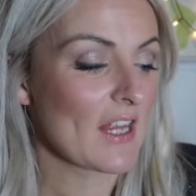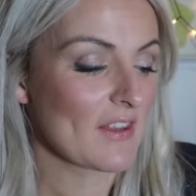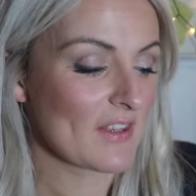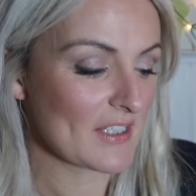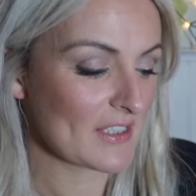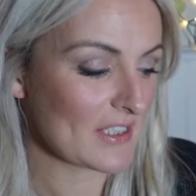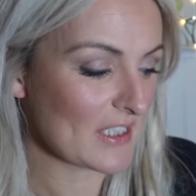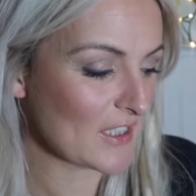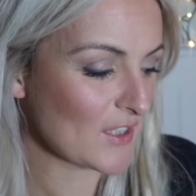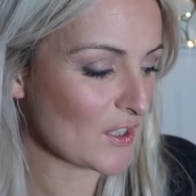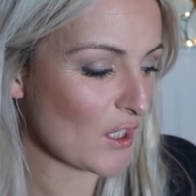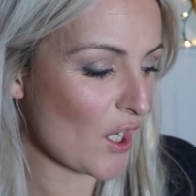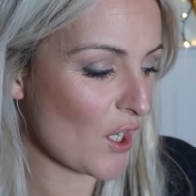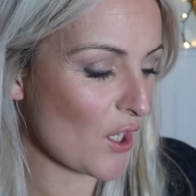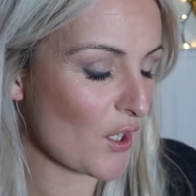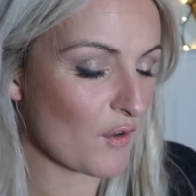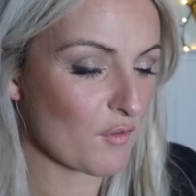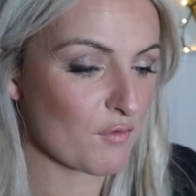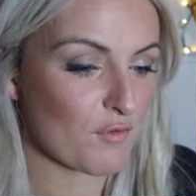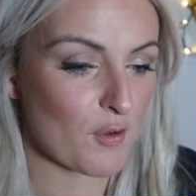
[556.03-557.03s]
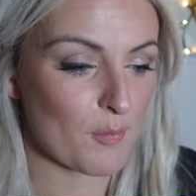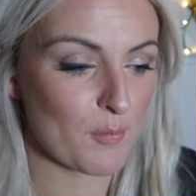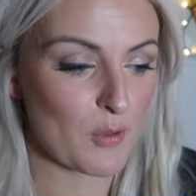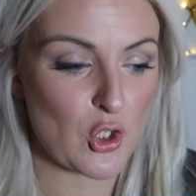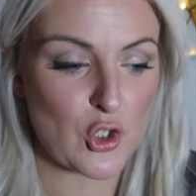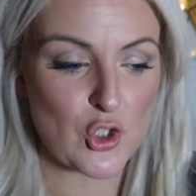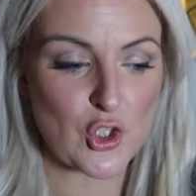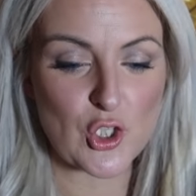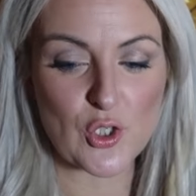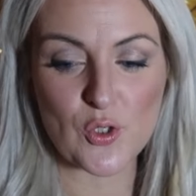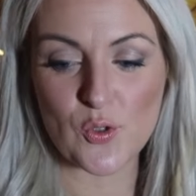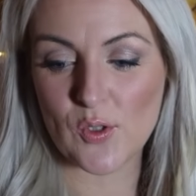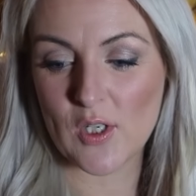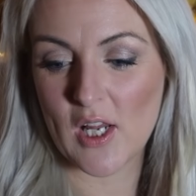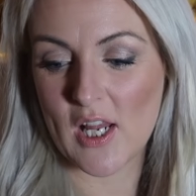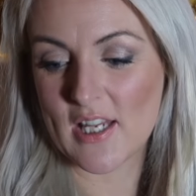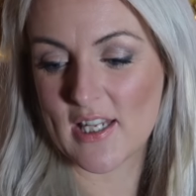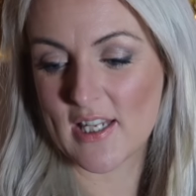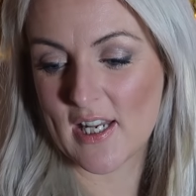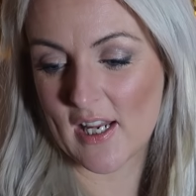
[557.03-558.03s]
This is uh, from
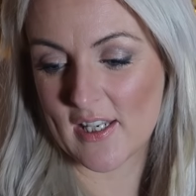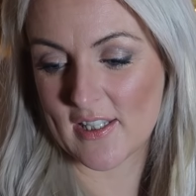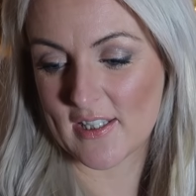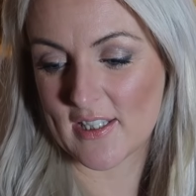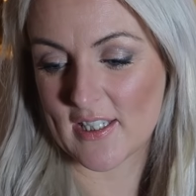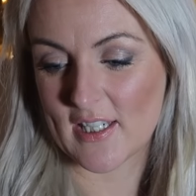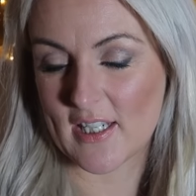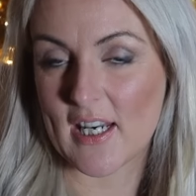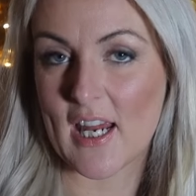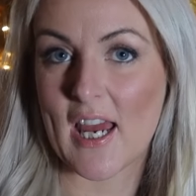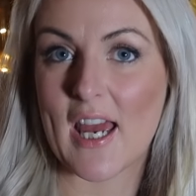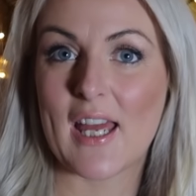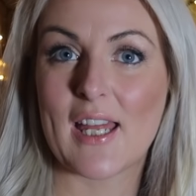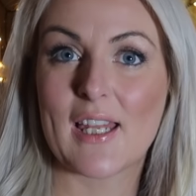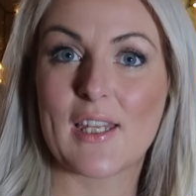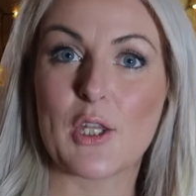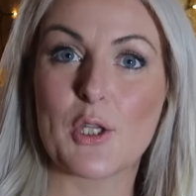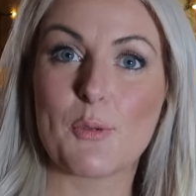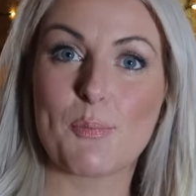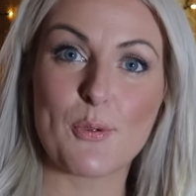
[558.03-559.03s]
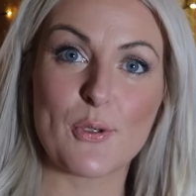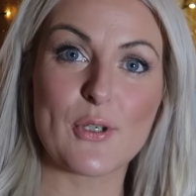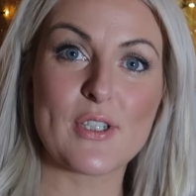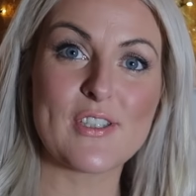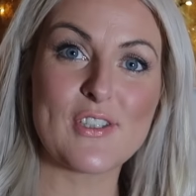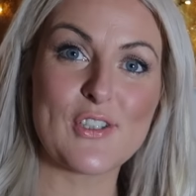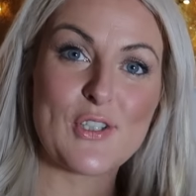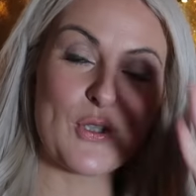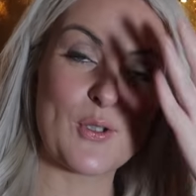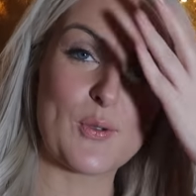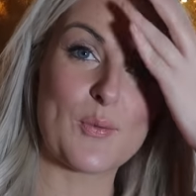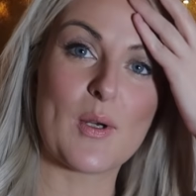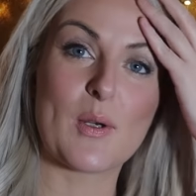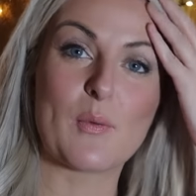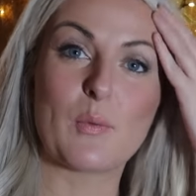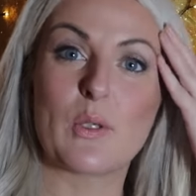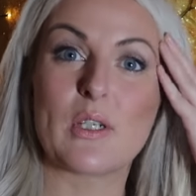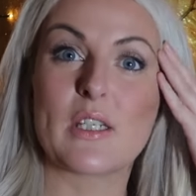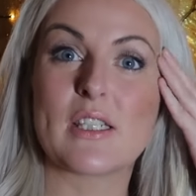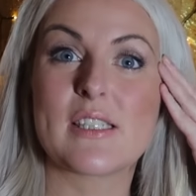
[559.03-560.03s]
June London, and the boys knew
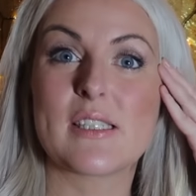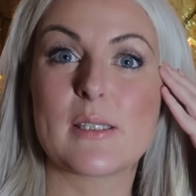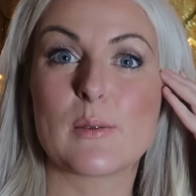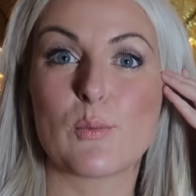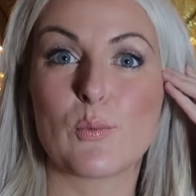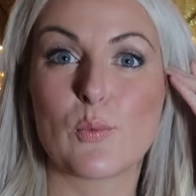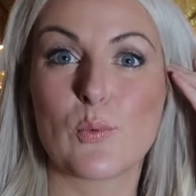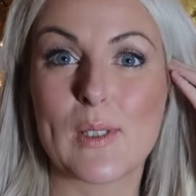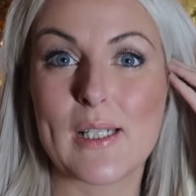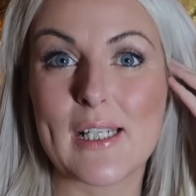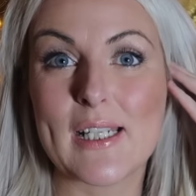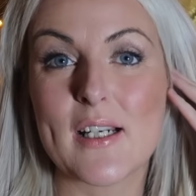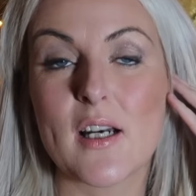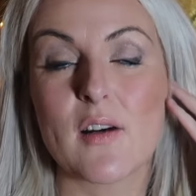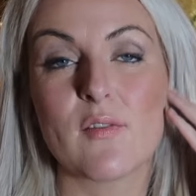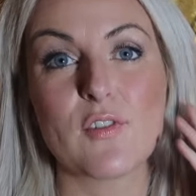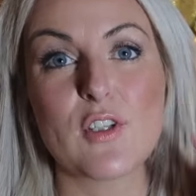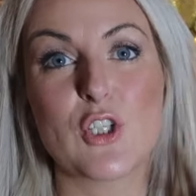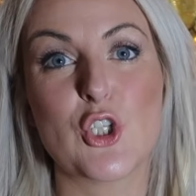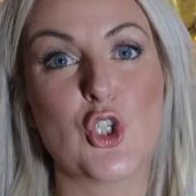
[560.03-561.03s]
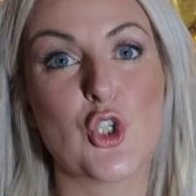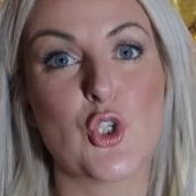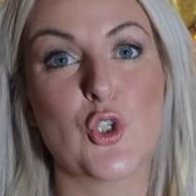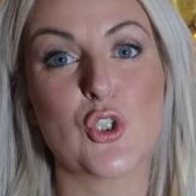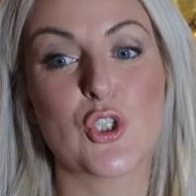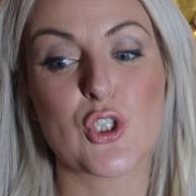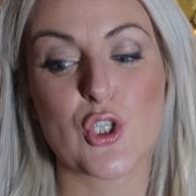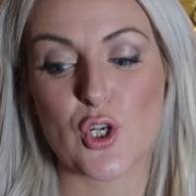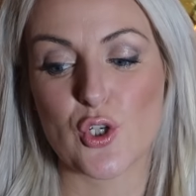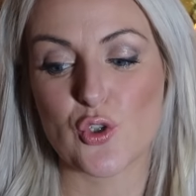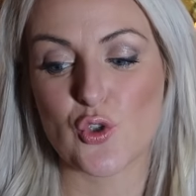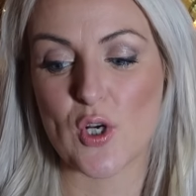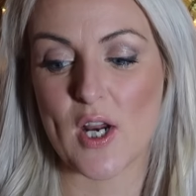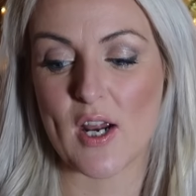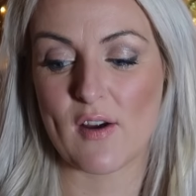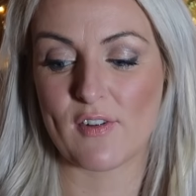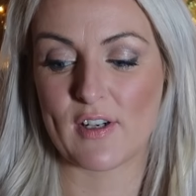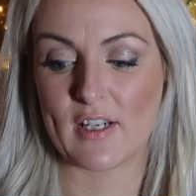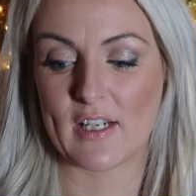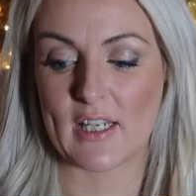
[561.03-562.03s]
I wanted some really comfy shoes to go
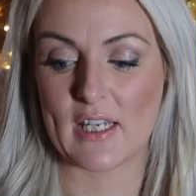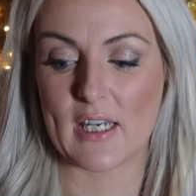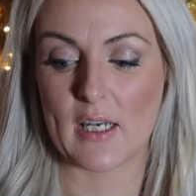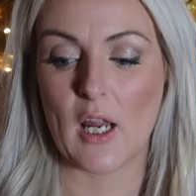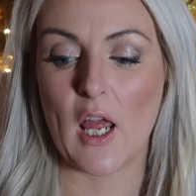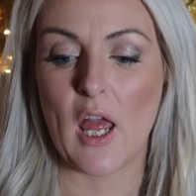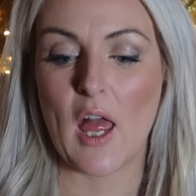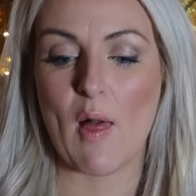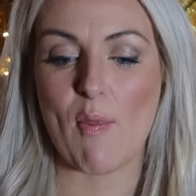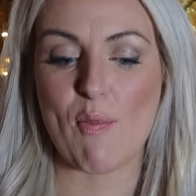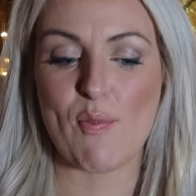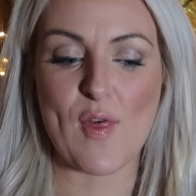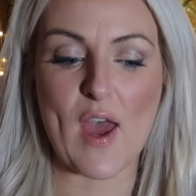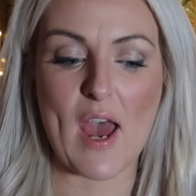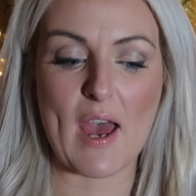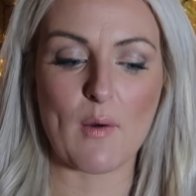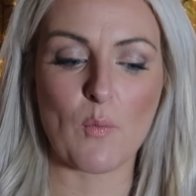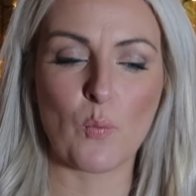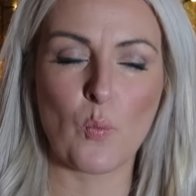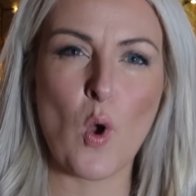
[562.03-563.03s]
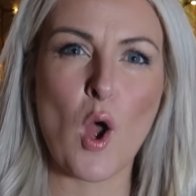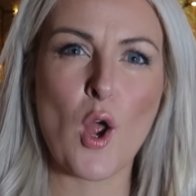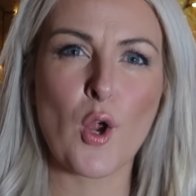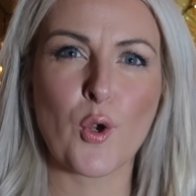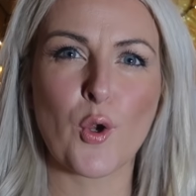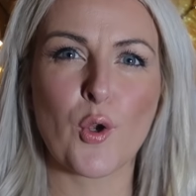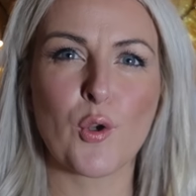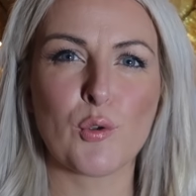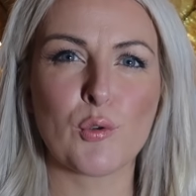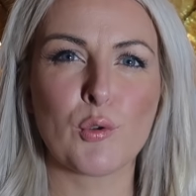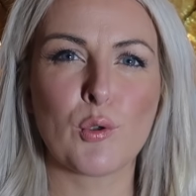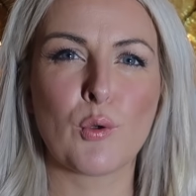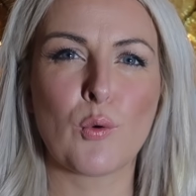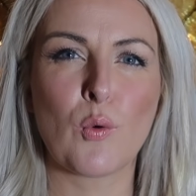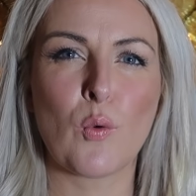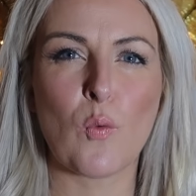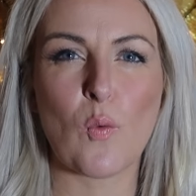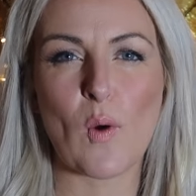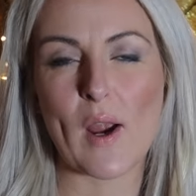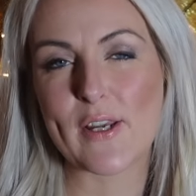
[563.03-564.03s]
traveling in that weren't
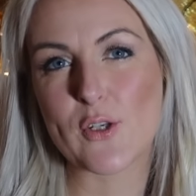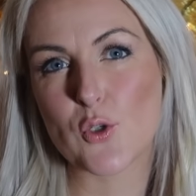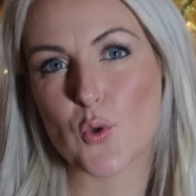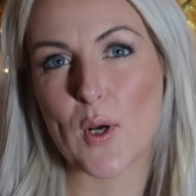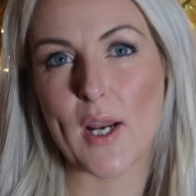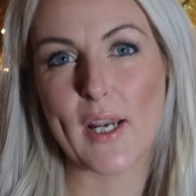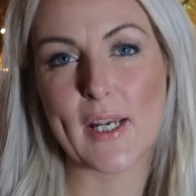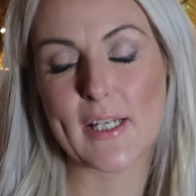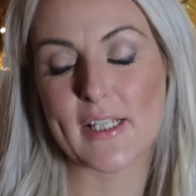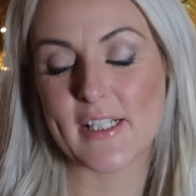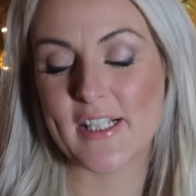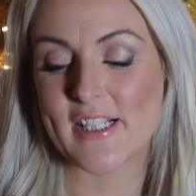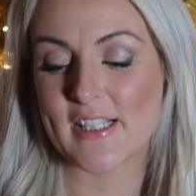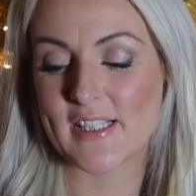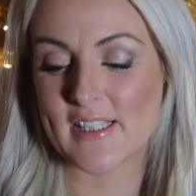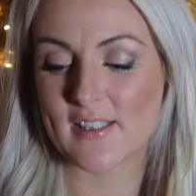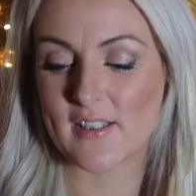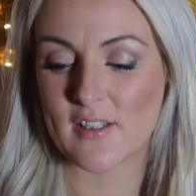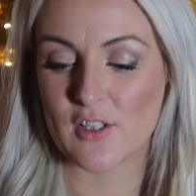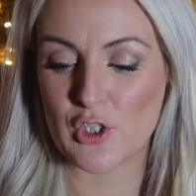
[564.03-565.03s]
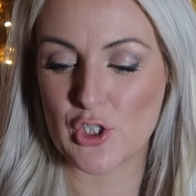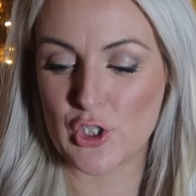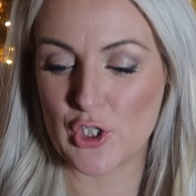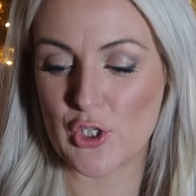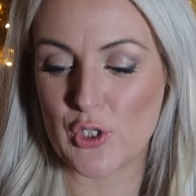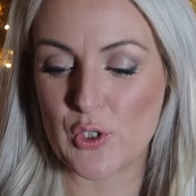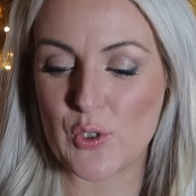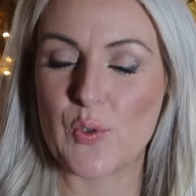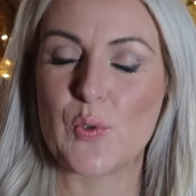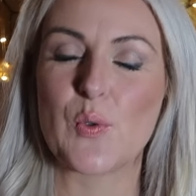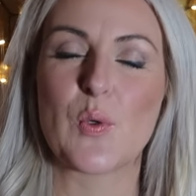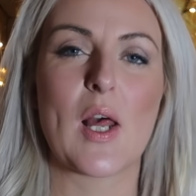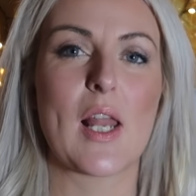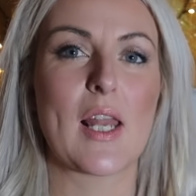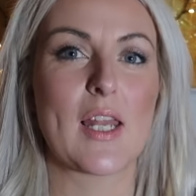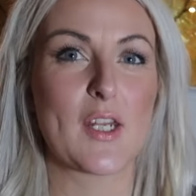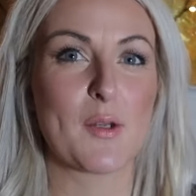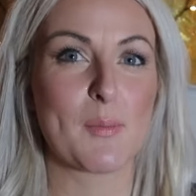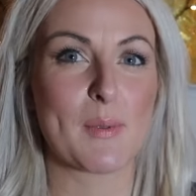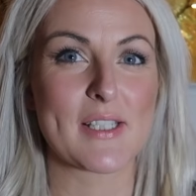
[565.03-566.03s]
quite trainers, new, a
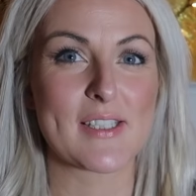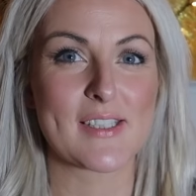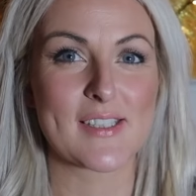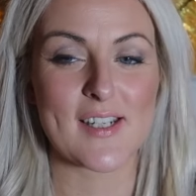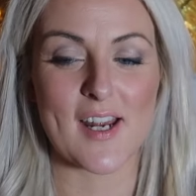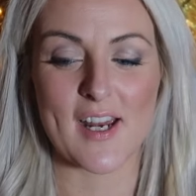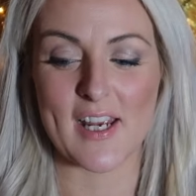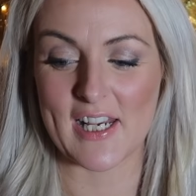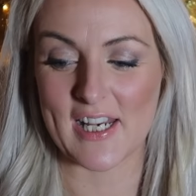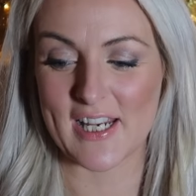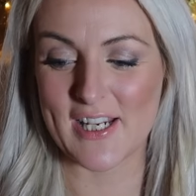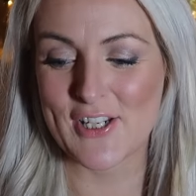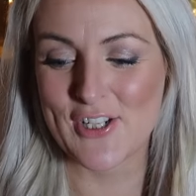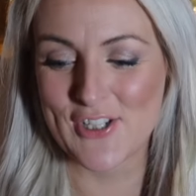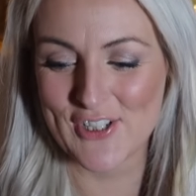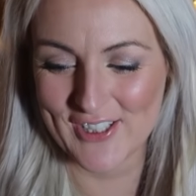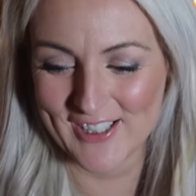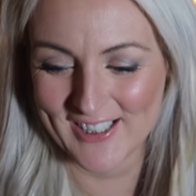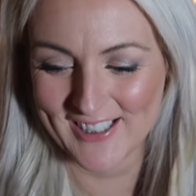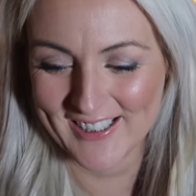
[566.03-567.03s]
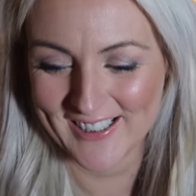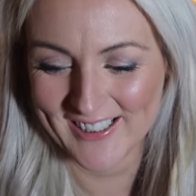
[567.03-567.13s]
little bit stylish.